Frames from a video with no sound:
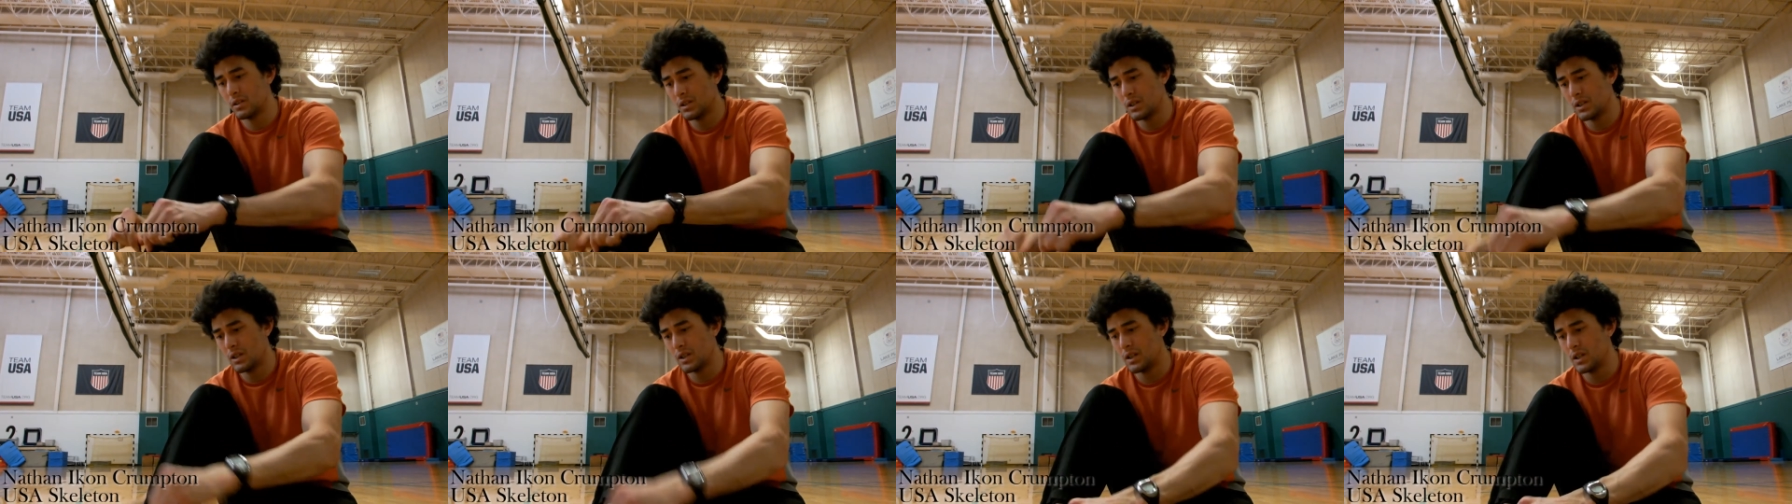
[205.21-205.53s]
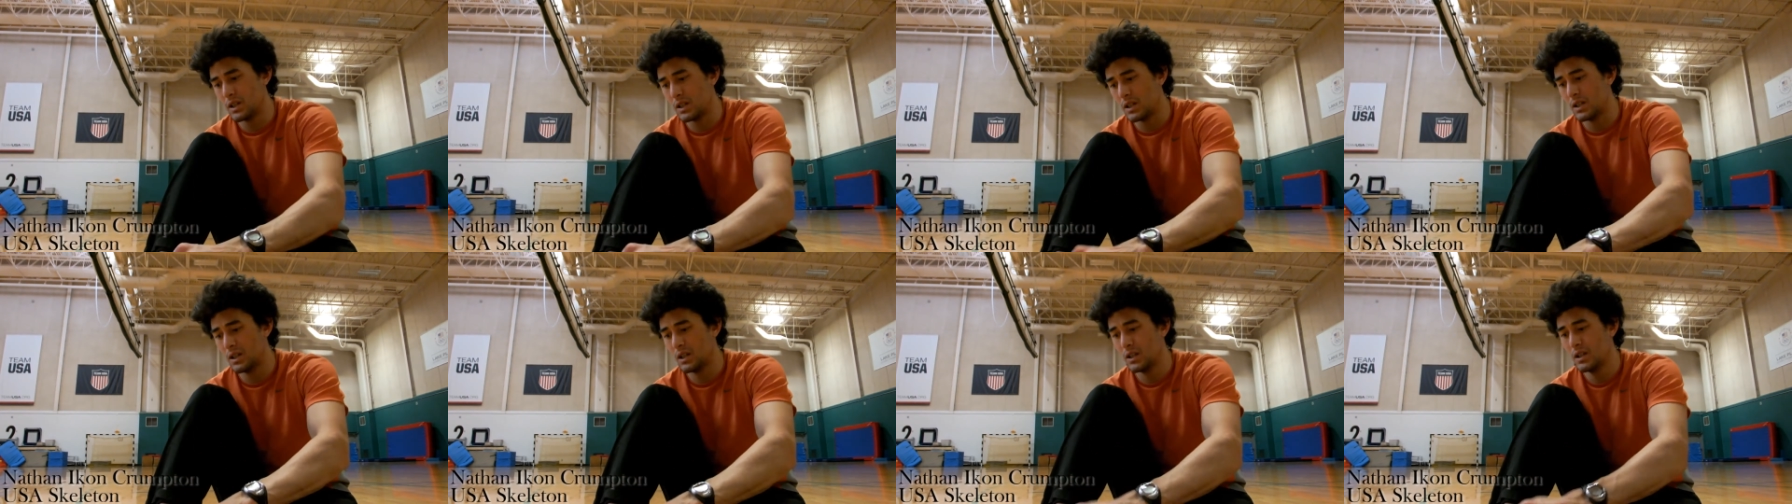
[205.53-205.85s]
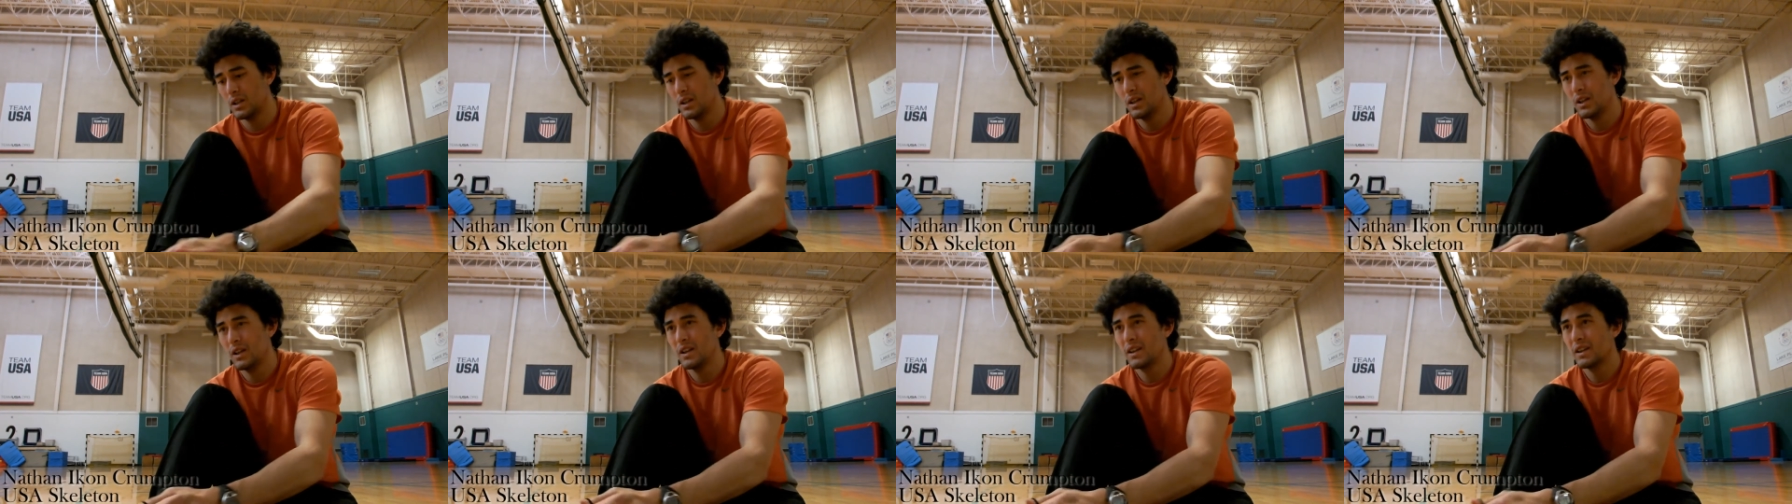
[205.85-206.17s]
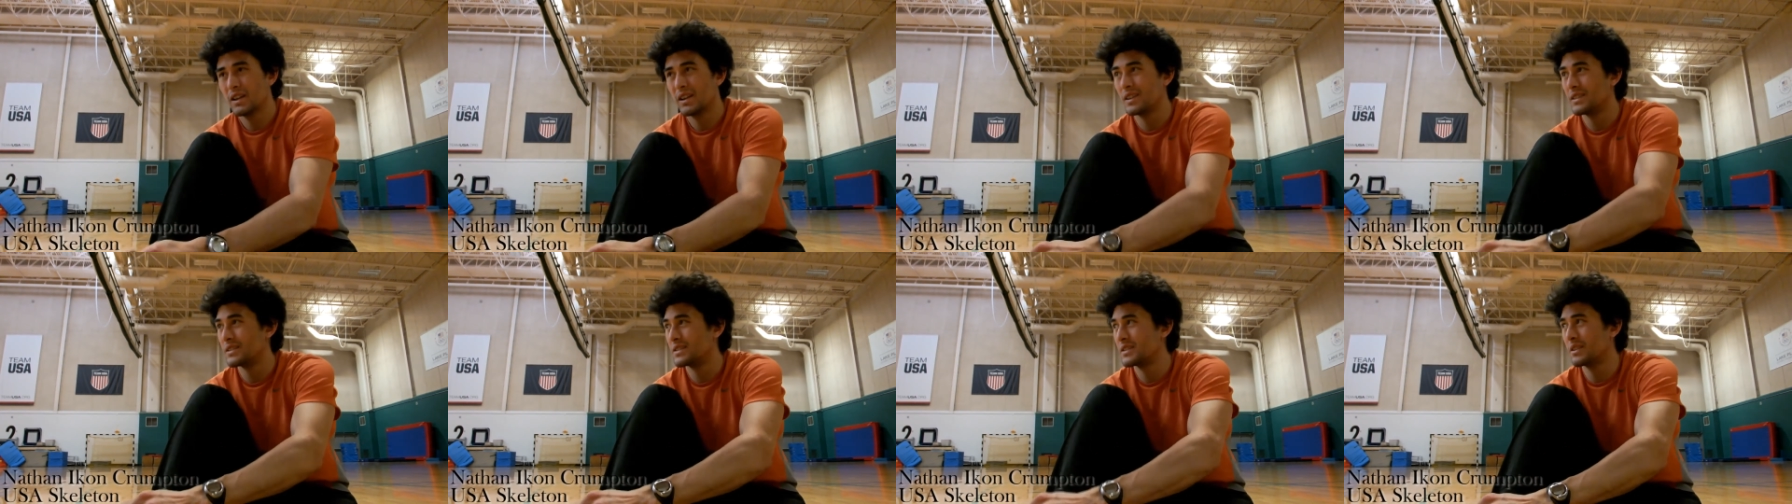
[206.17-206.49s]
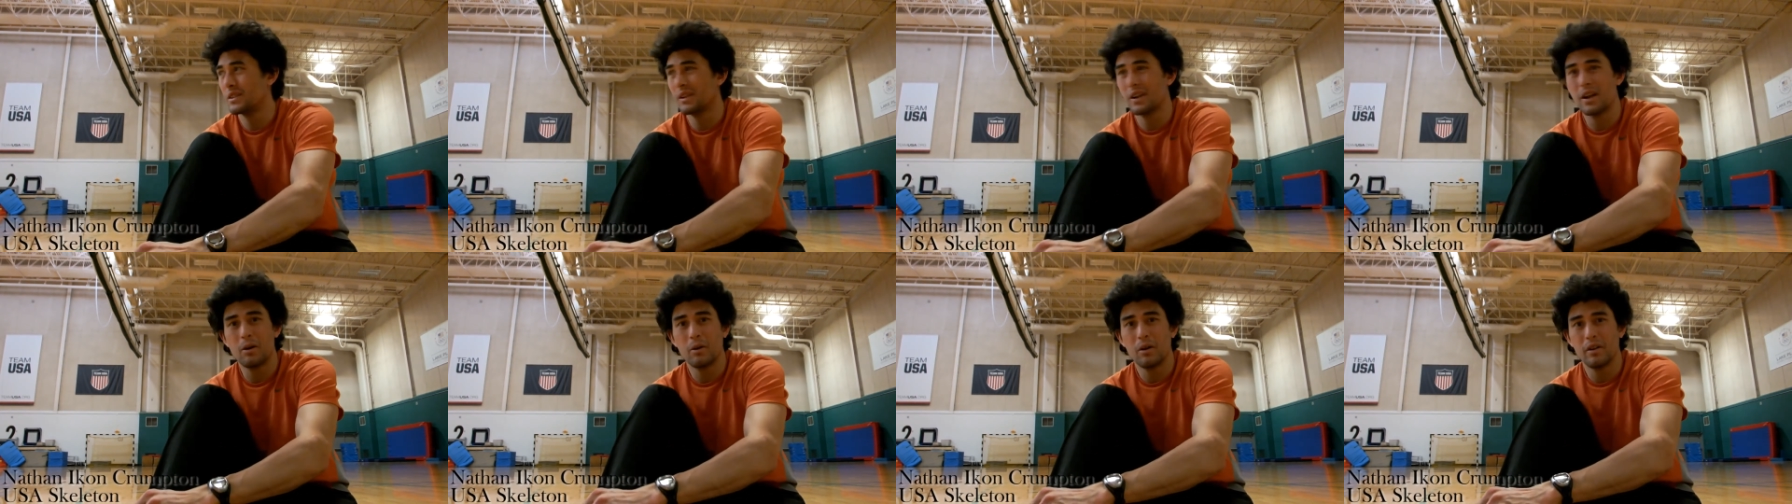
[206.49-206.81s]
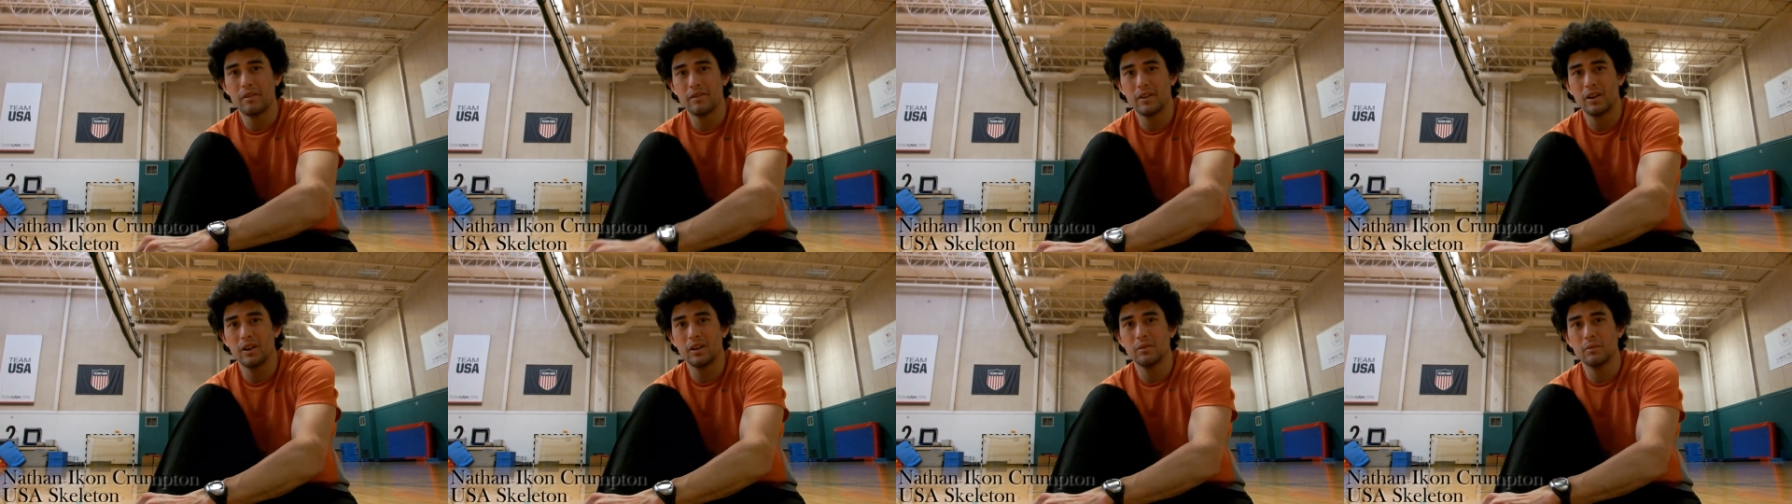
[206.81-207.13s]
Uh, considering how
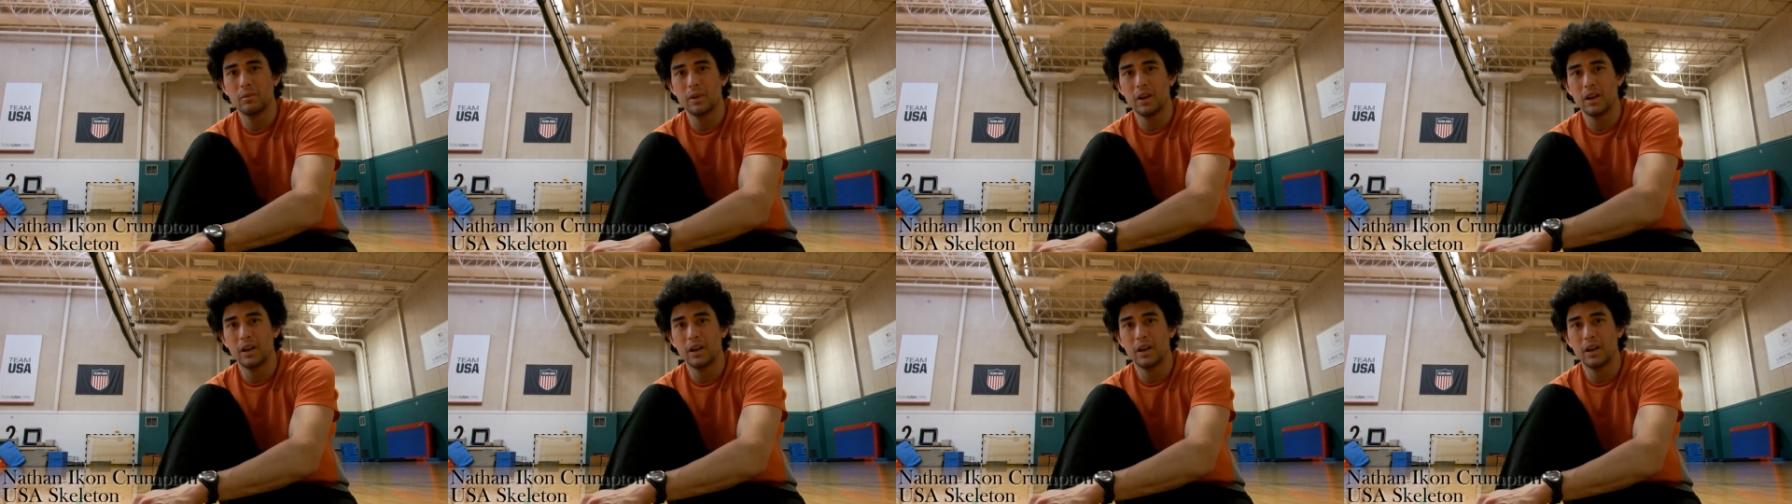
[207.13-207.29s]
I felt,